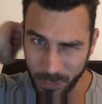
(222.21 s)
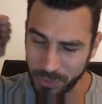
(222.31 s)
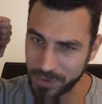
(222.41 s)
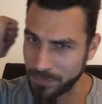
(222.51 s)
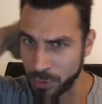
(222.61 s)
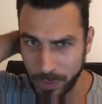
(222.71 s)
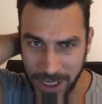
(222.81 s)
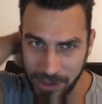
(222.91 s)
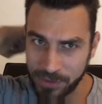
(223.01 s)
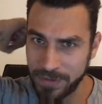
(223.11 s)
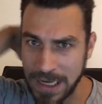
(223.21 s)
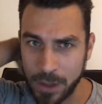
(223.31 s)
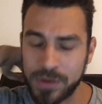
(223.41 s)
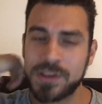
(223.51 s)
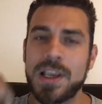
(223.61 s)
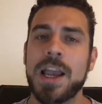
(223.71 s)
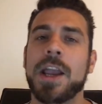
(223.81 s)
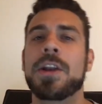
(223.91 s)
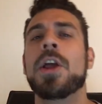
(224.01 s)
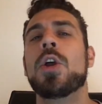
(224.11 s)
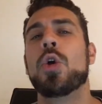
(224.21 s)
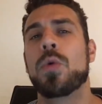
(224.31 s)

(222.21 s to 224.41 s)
more sort of grazed the outside,